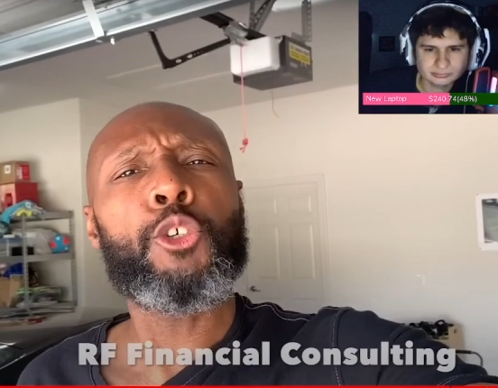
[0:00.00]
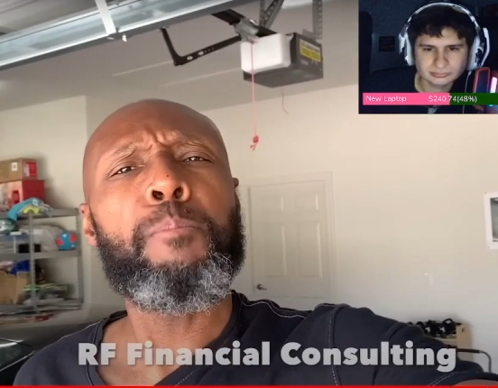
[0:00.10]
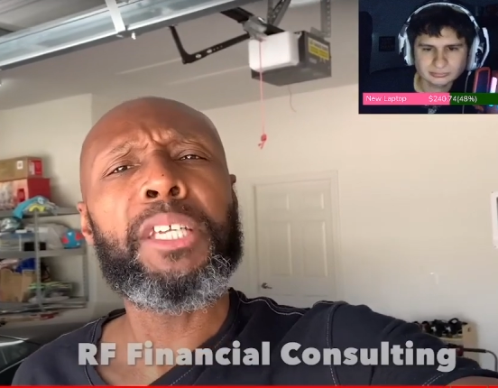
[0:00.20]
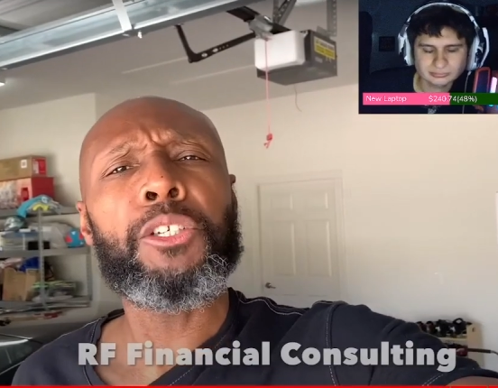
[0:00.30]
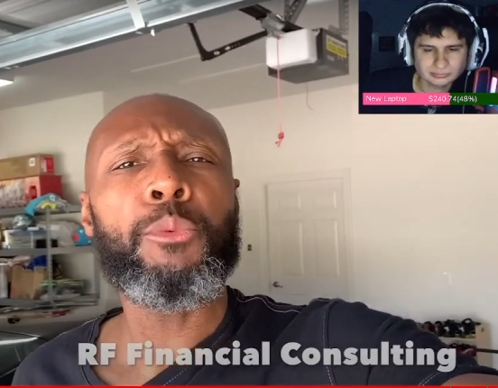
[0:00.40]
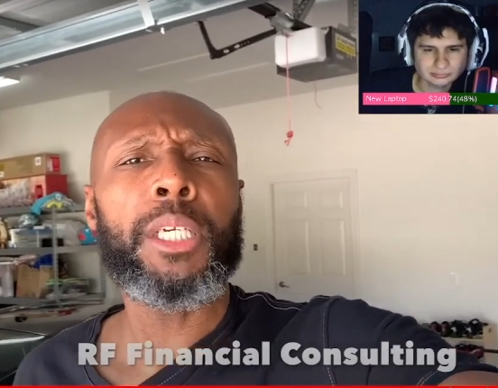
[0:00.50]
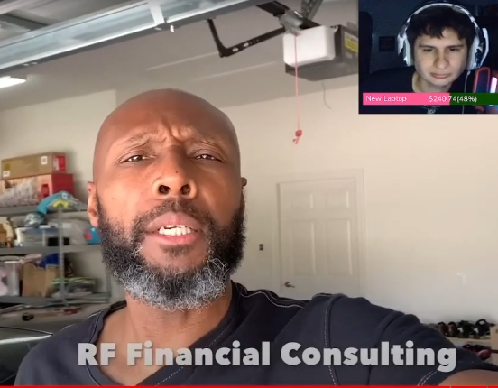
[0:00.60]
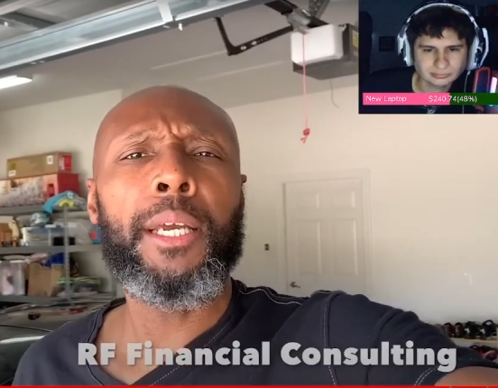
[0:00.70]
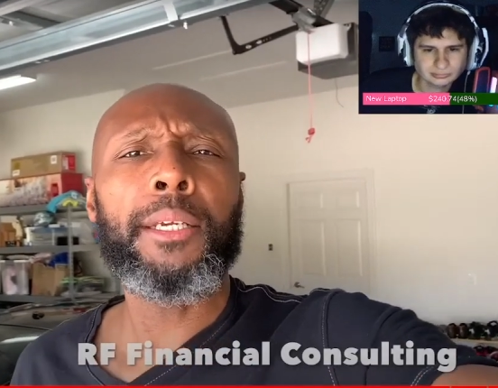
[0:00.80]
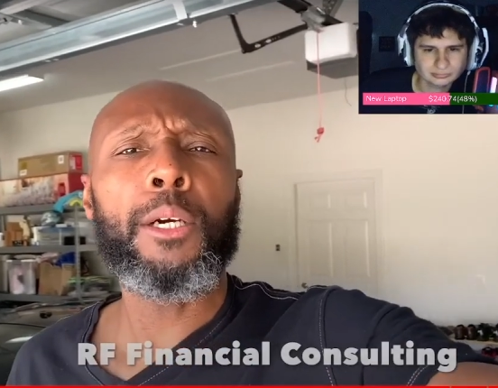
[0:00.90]
Speaker 1: mentoring
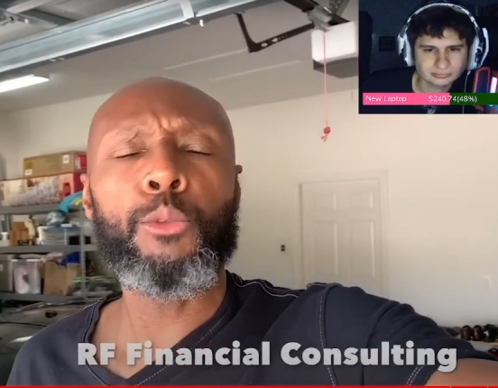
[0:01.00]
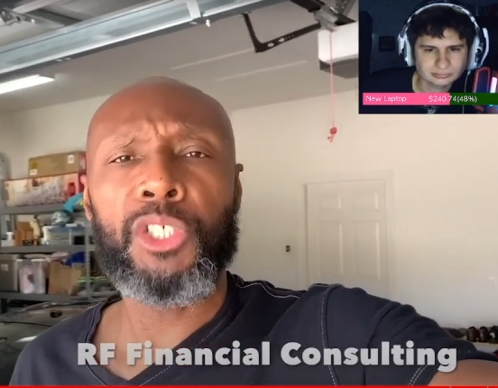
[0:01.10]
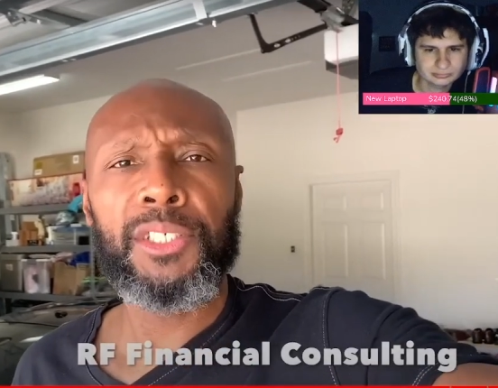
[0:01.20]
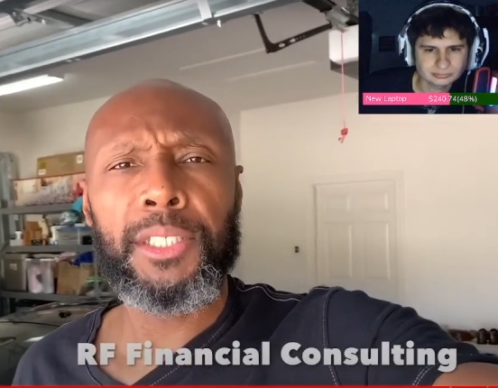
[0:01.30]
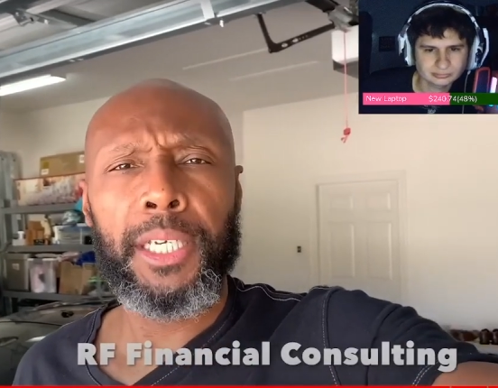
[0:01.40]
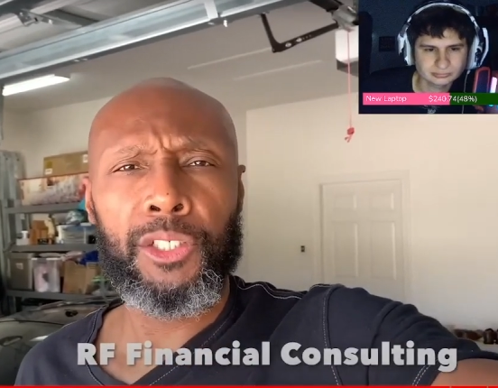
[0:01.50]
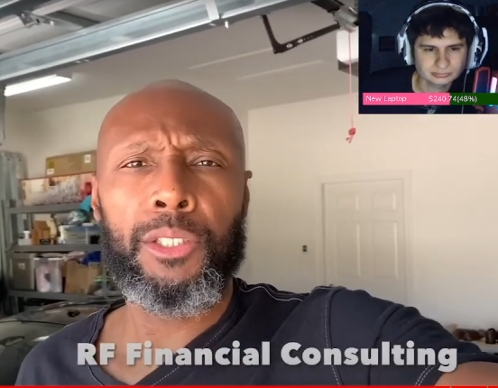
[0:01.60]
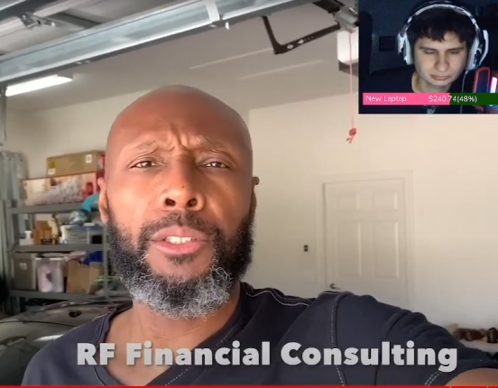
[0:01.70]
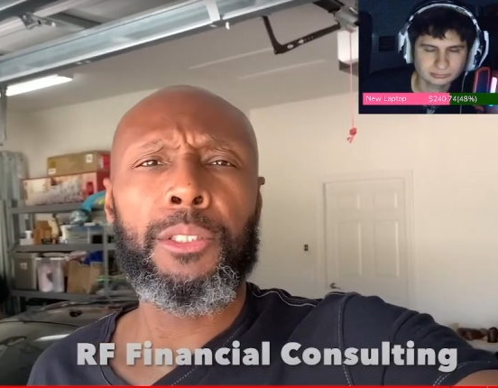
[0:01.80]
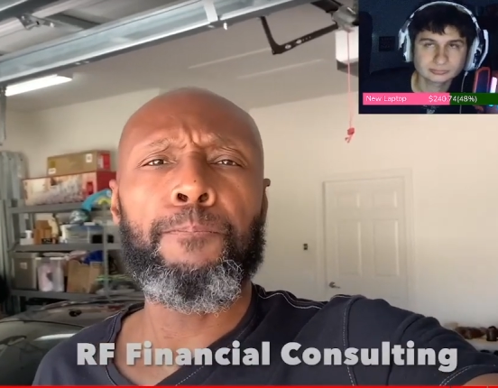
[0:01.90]
and coaching
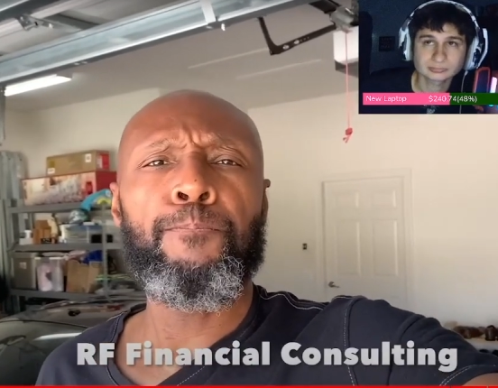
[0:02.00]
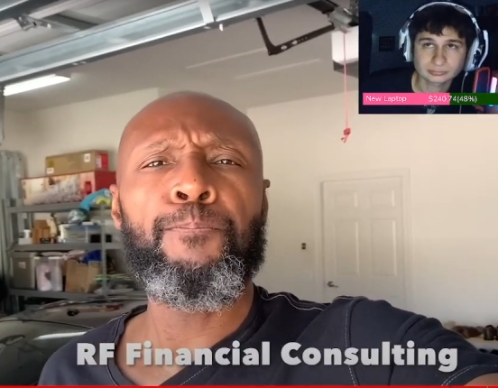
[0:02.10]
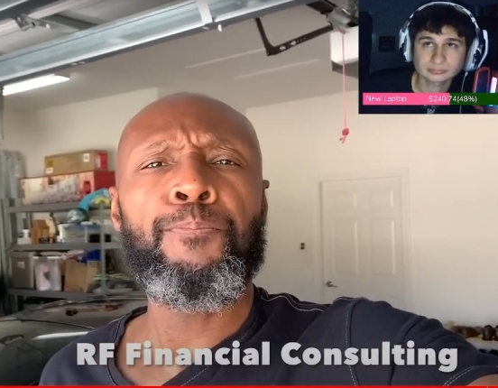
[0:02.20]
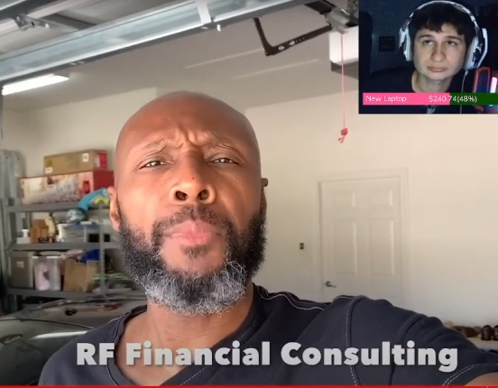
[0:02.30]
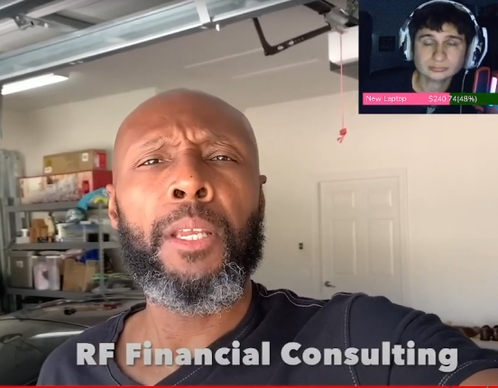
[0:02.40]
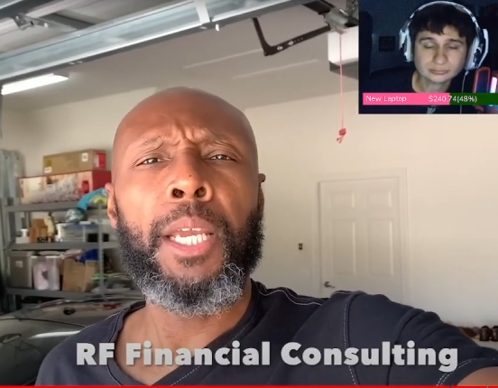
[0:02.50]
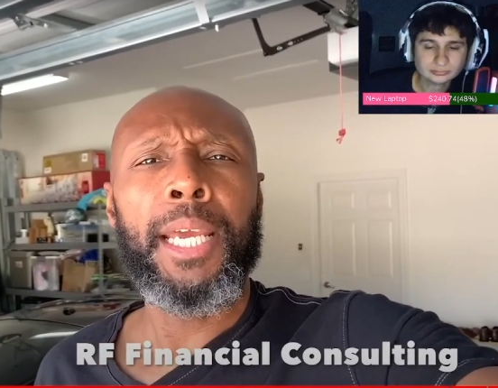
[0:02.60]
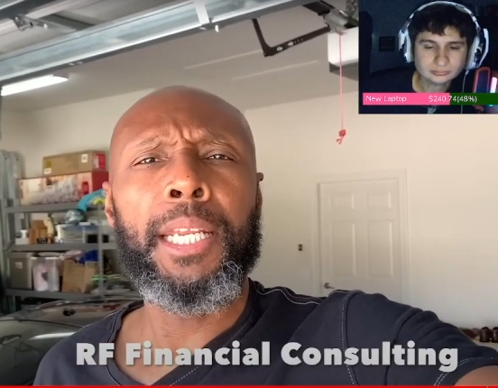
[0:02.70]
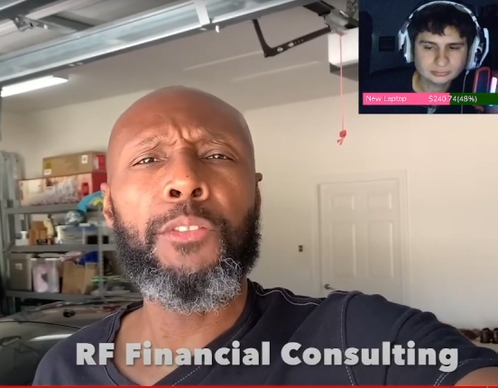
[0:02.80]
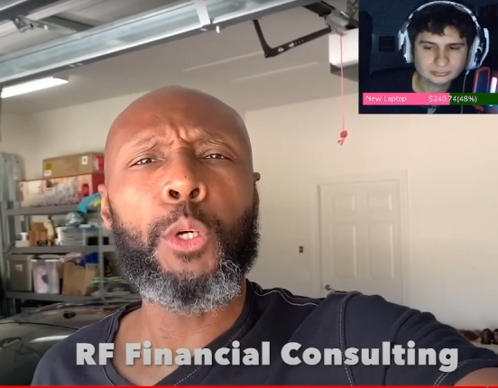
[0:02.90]
sessions. And
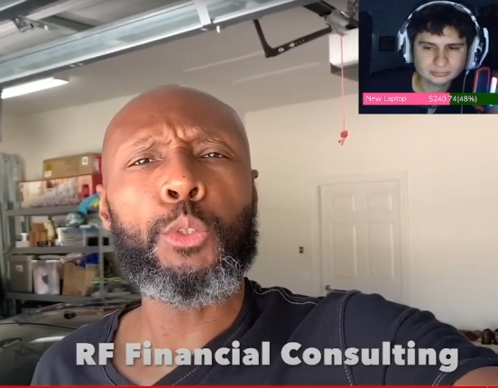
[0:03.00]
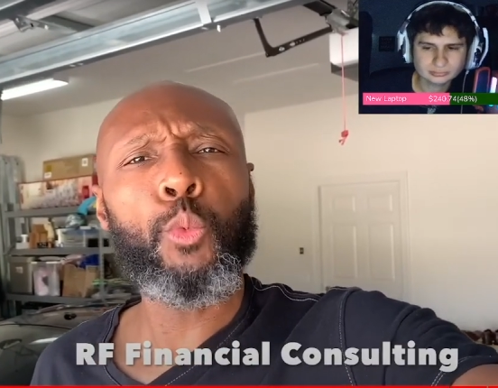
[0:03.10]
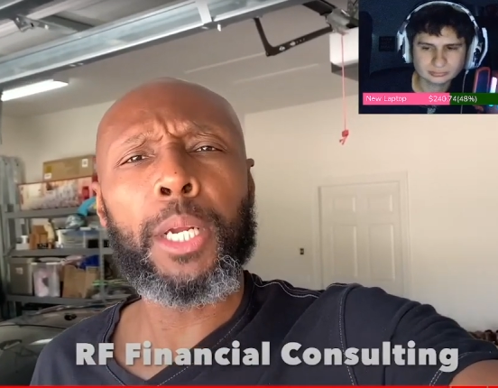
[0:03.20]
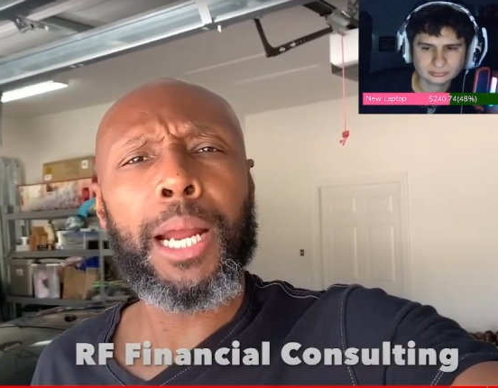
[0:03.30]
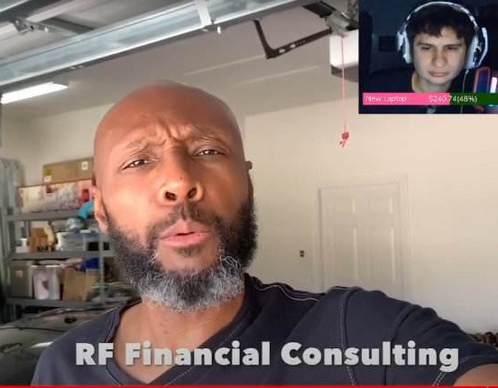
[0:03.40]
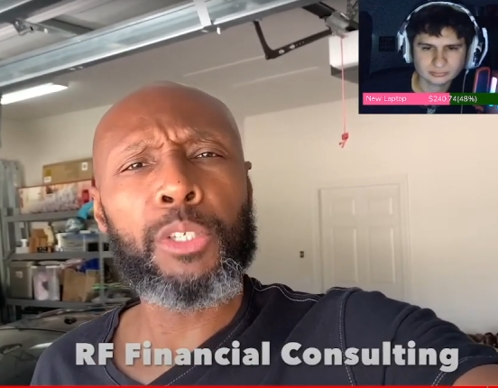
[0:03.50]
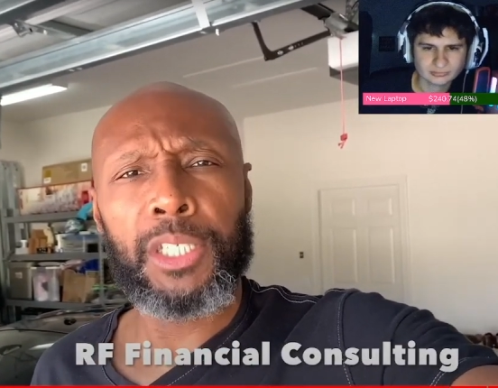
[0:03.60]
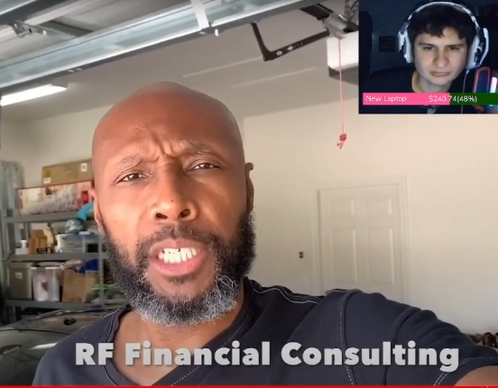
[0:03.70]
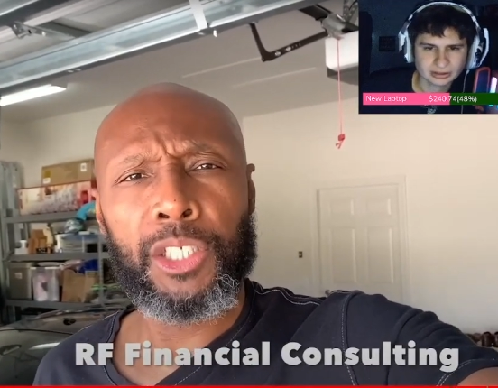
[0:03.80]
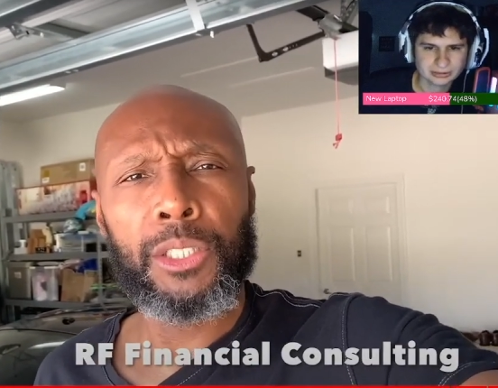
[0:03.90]
in those one hour
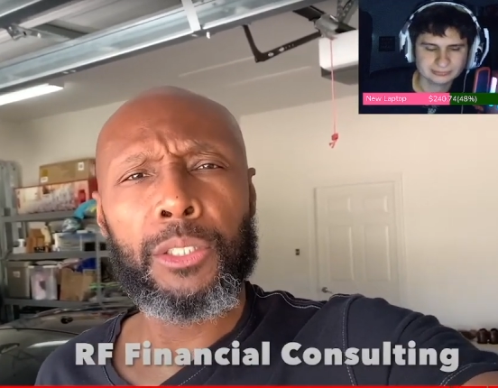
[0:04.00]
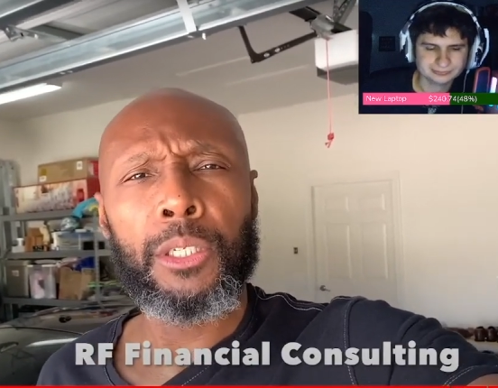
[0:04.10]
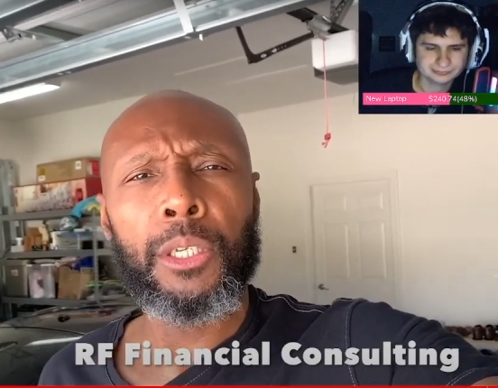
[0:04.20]
sessions,